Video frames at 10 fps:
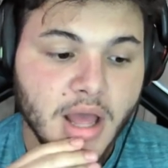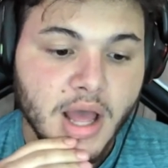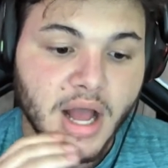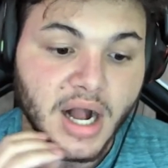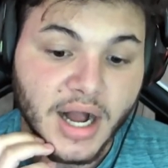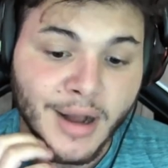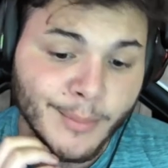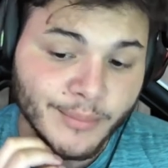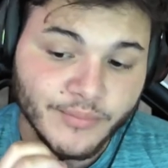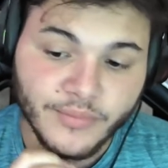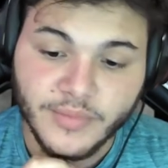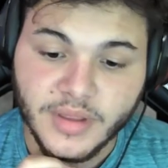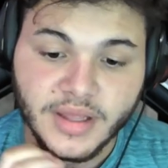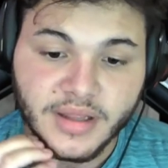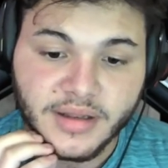Um,
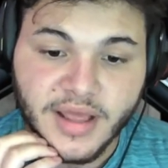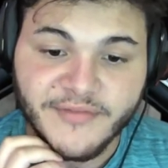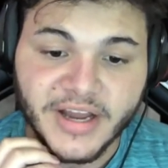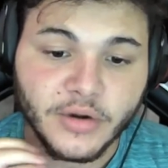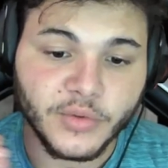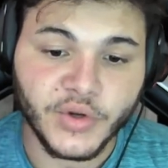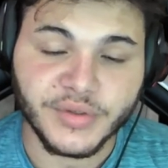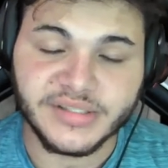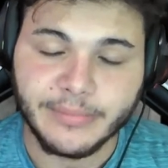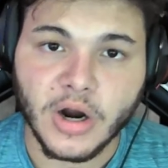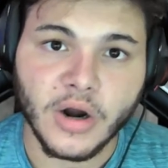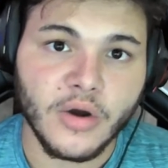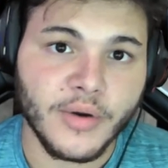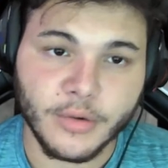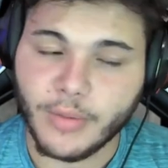if I don't do it
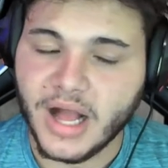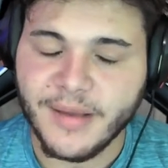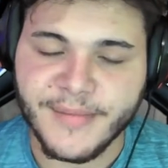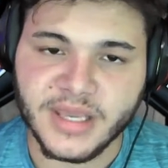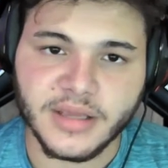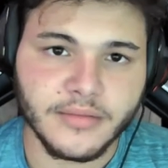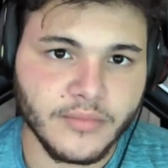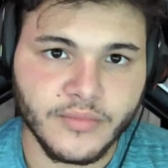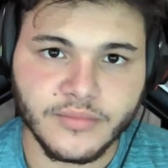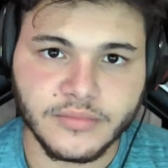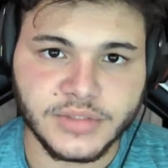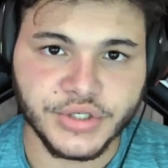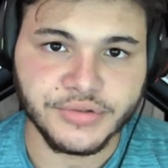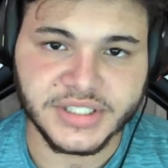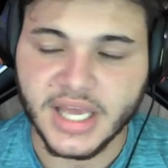tomorrow, it'll probably be
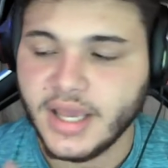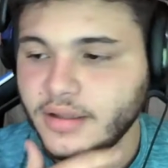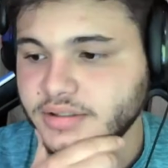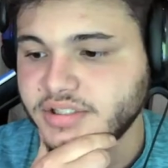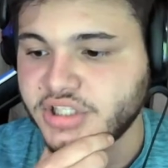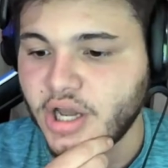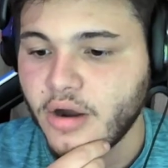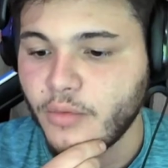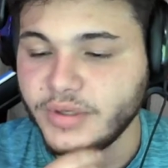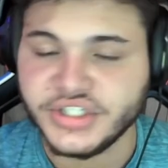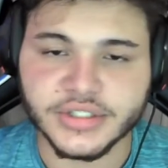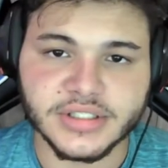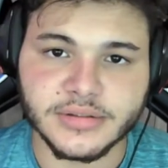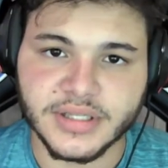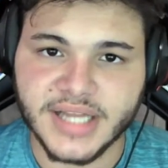Tuesday. So, which
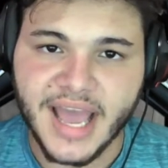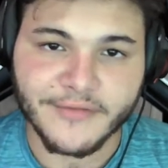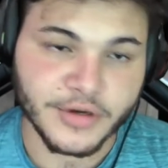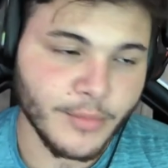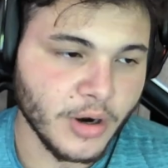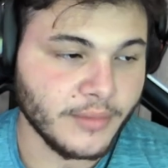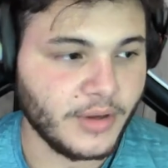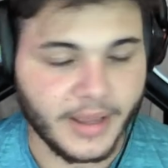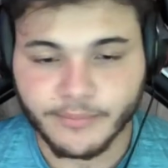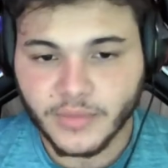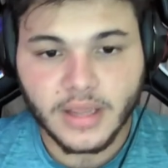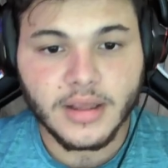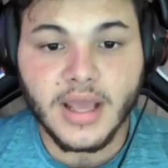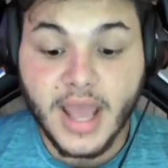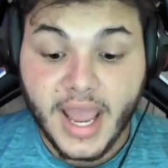is the day after tomorrow. Okay.
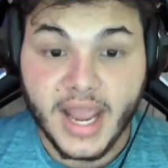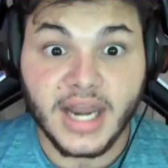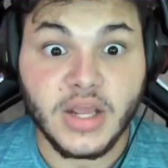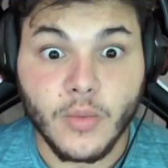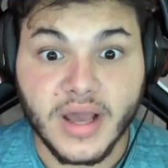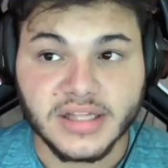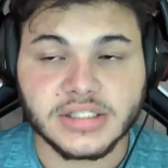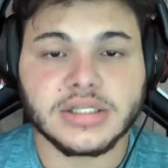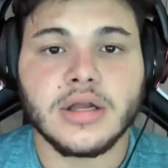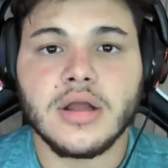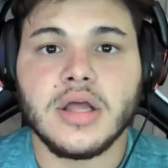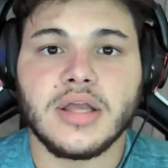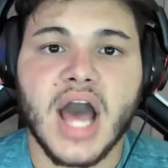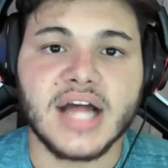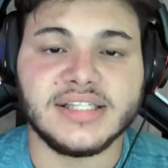Anyways,
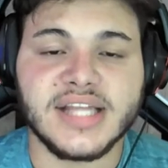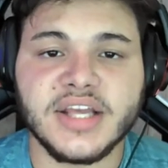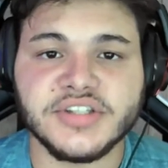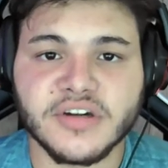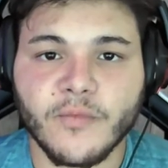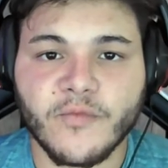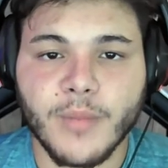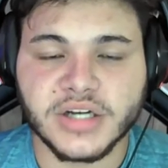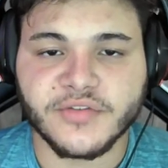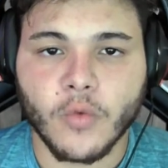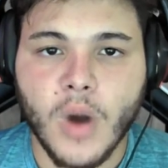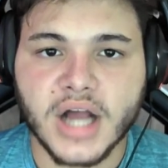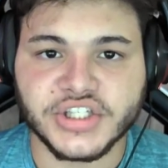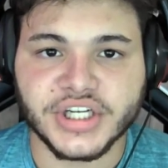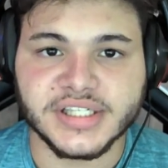guys, thank you so much for
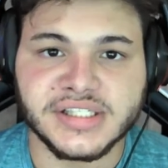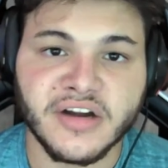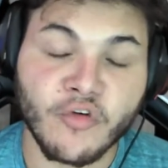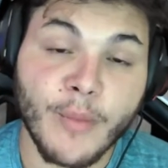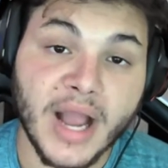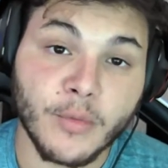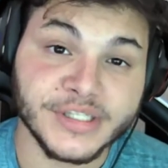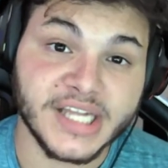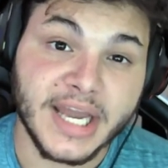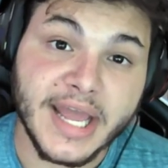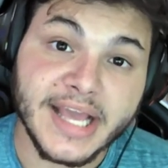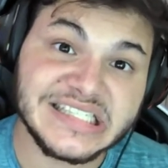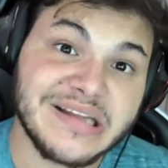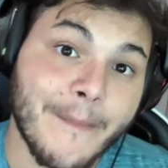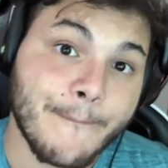watching. Silverback once again
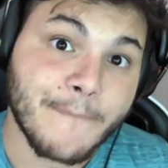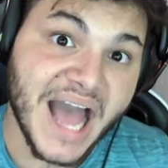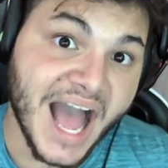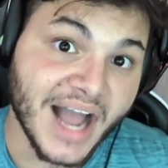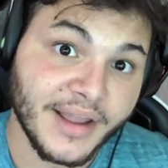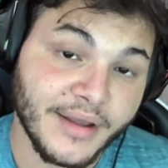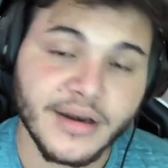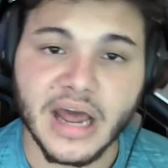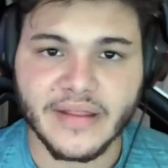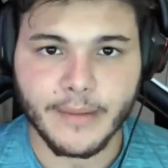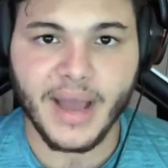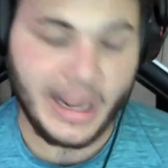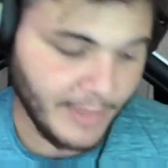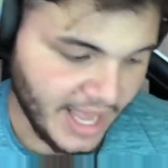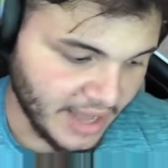is back now that I'm
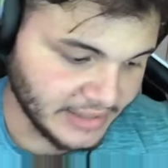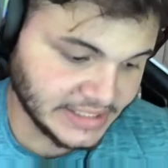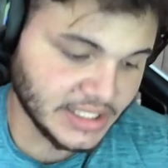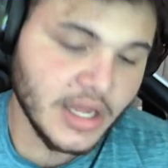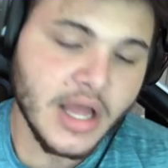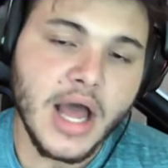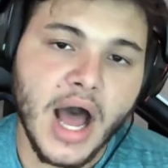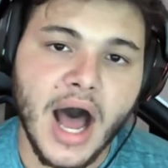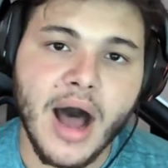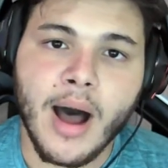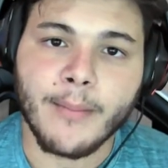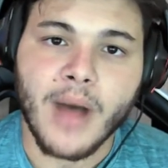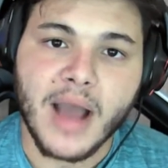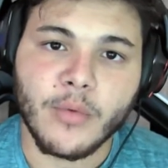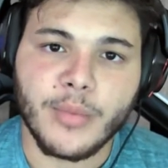back in my house. Um,
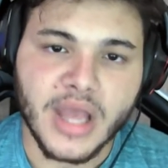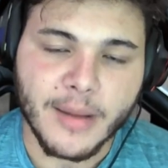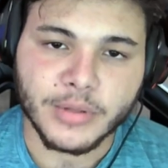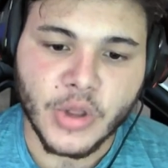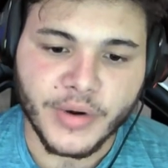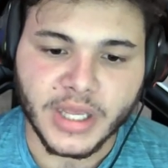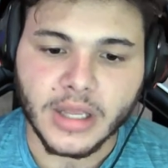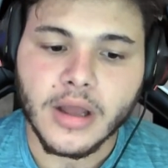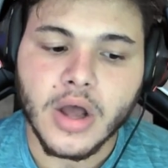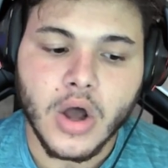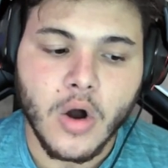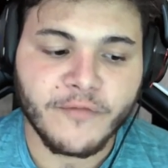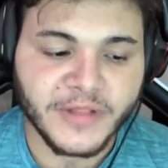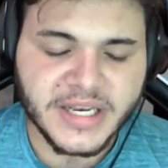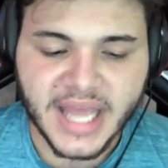I will be uploading
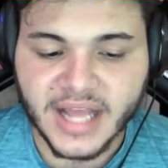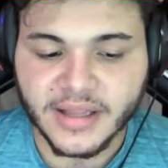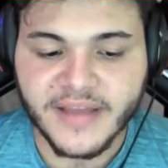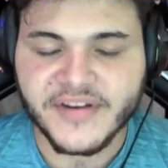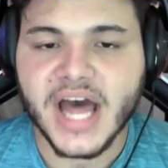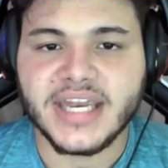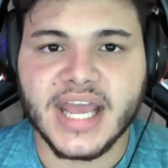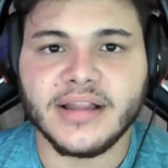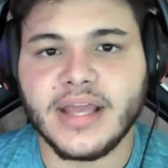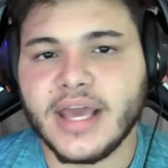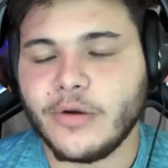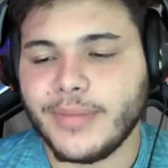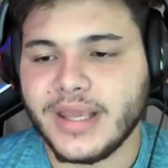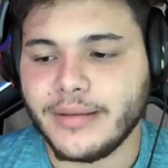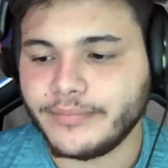hopefully daily. If not daily, it'll
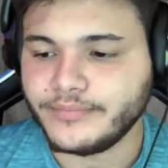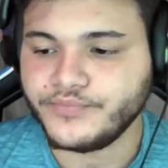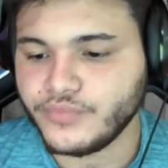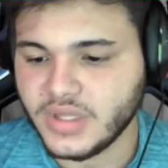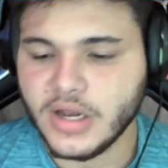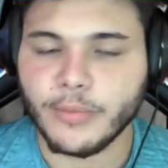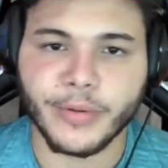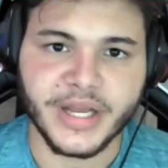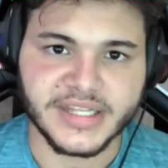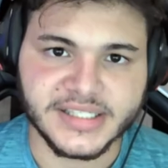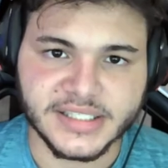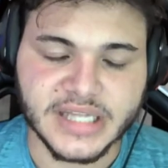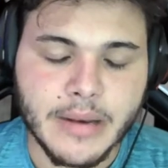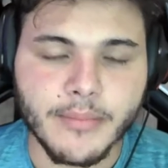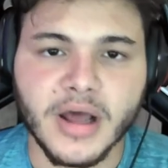be, you know, pretty
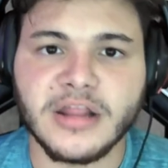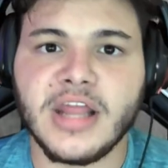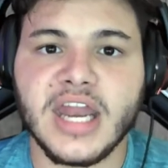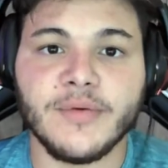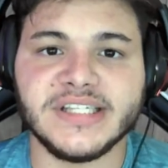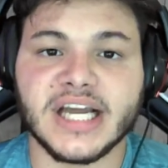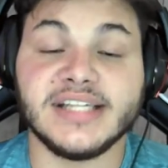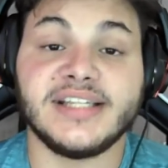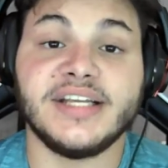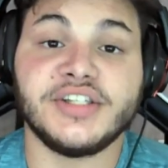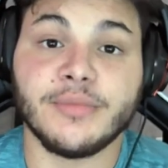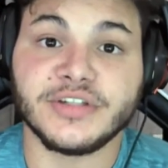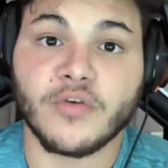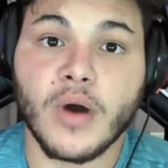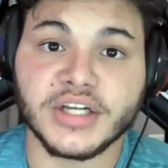consistent. But anyways, guys, thank you so
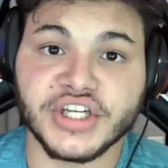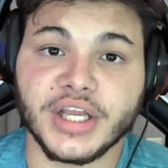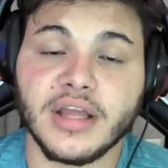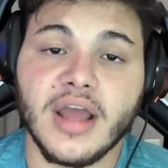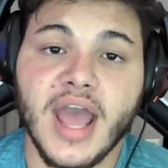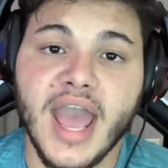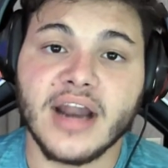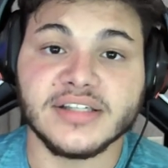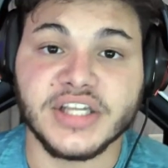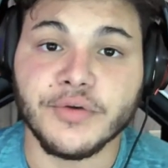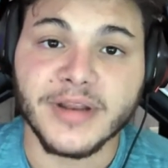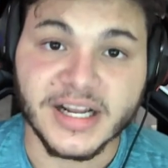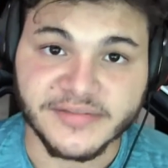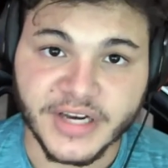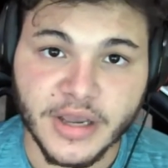much for watching and I'll see you in the
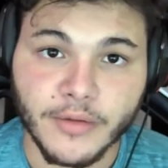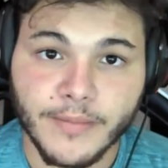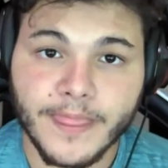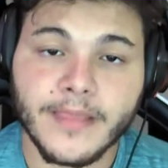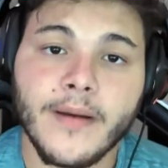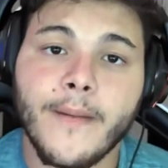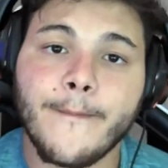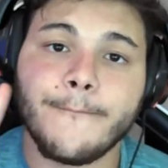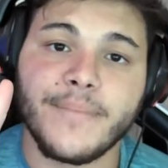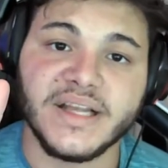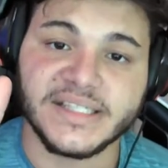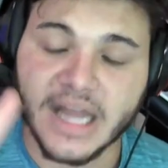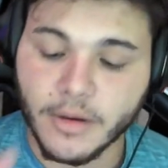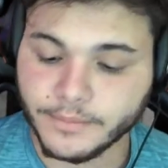next video. Peace out.